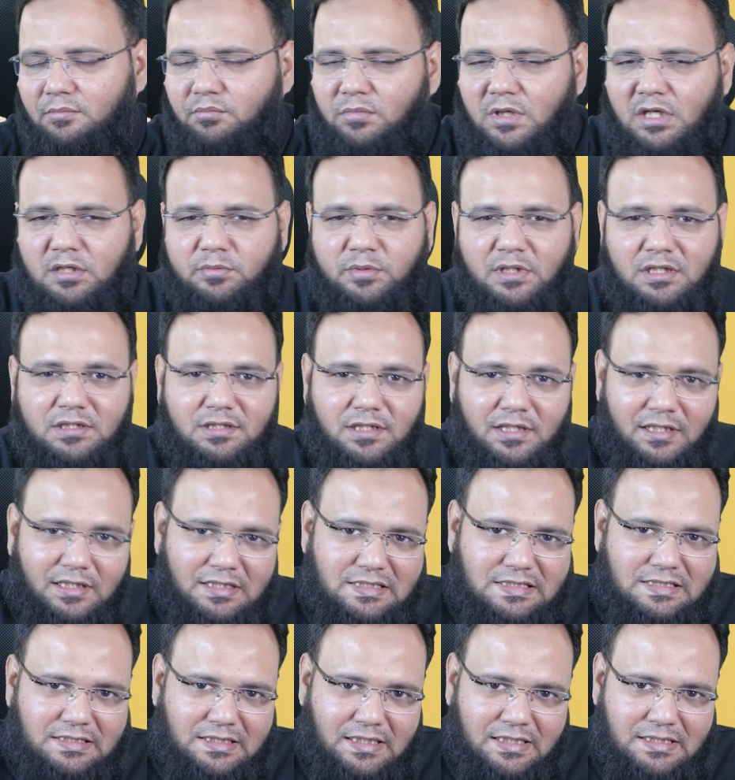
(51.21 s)
Maybe the
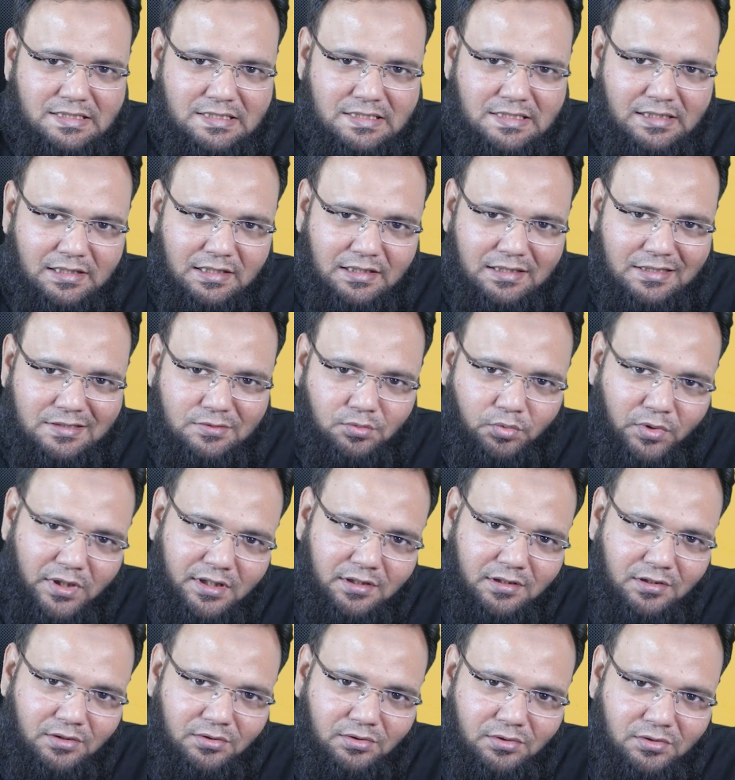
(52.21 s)
instance is
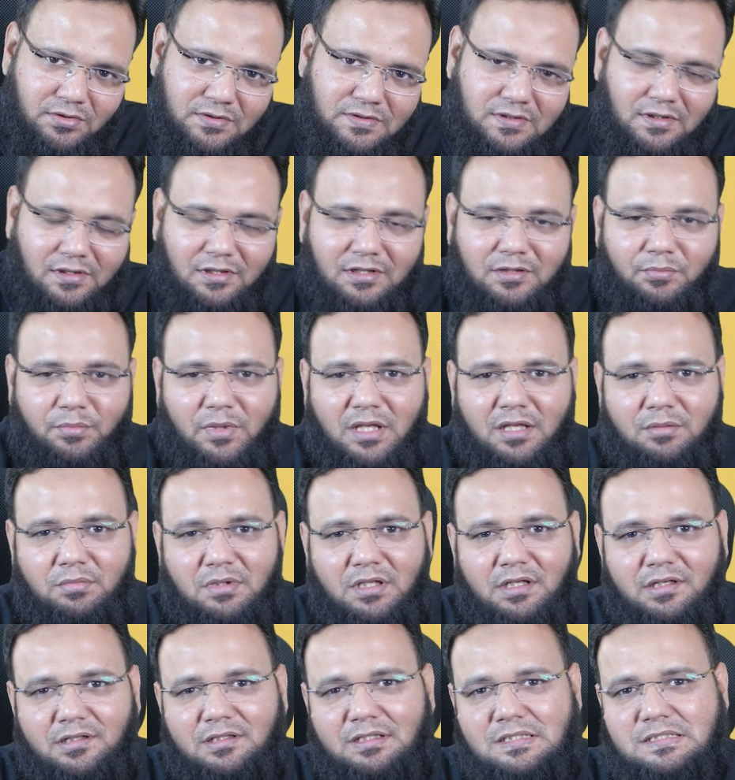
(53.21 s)
Windows or
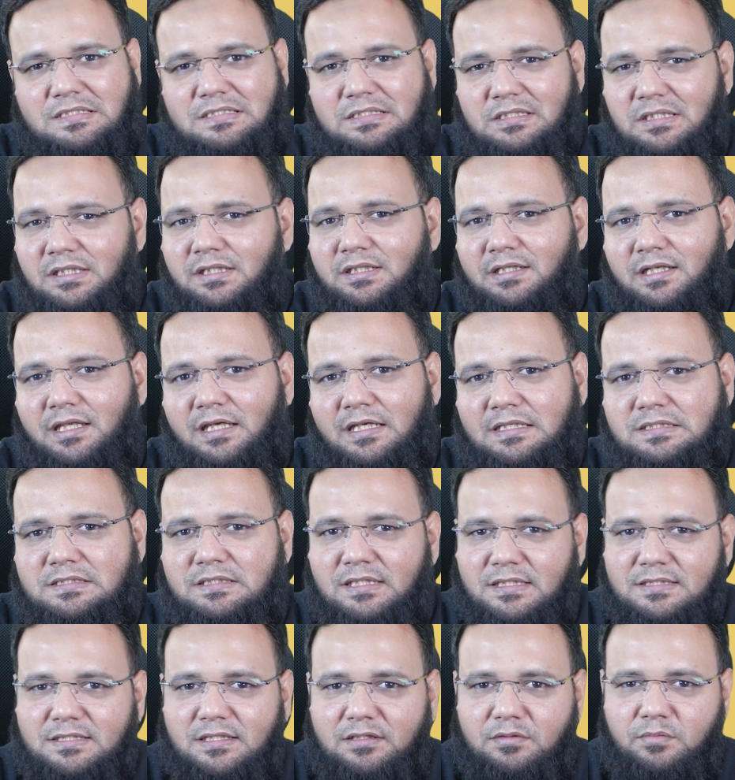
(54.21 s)
maybe it is Linux,
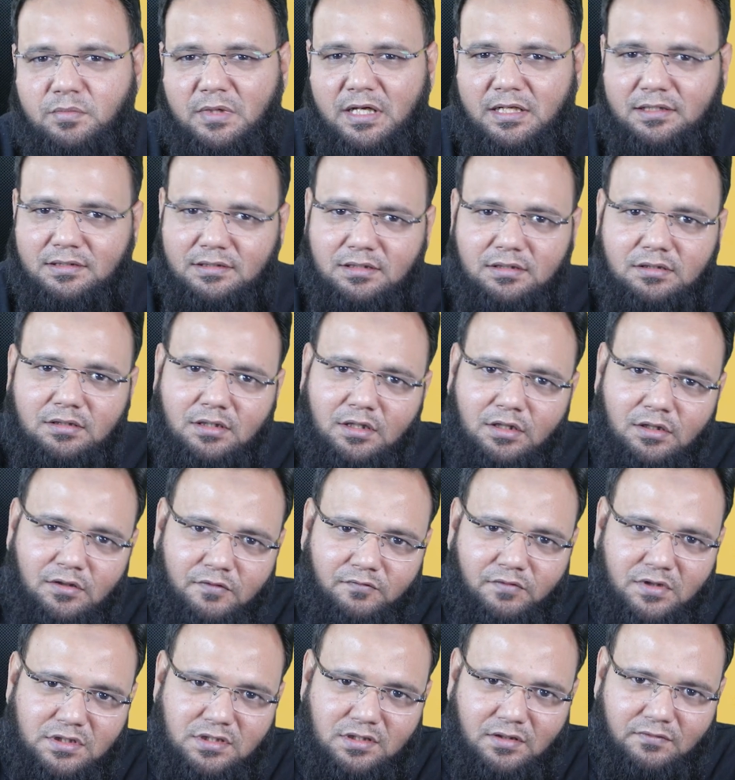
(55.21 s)
doesn't matter,
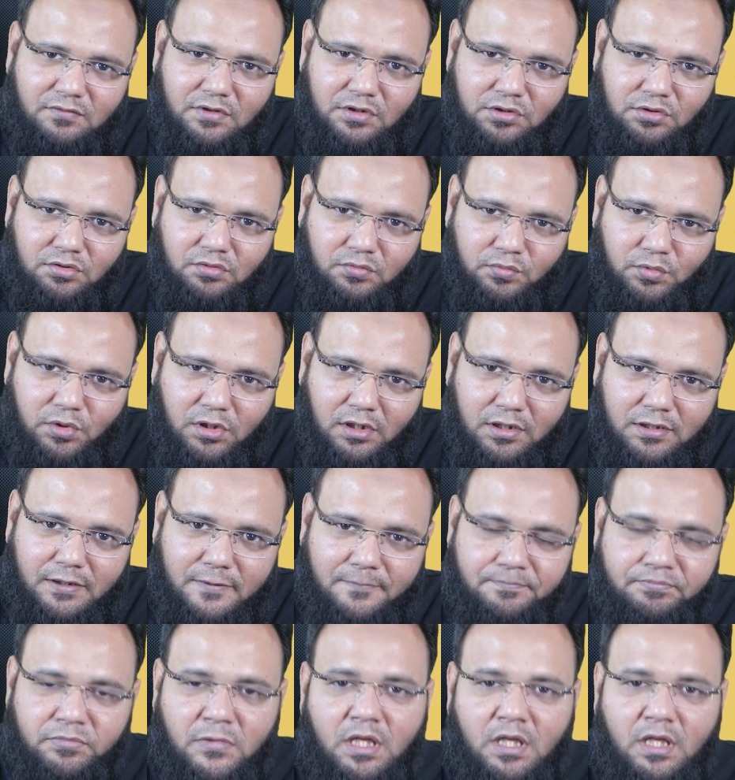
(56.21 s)
whichever you want.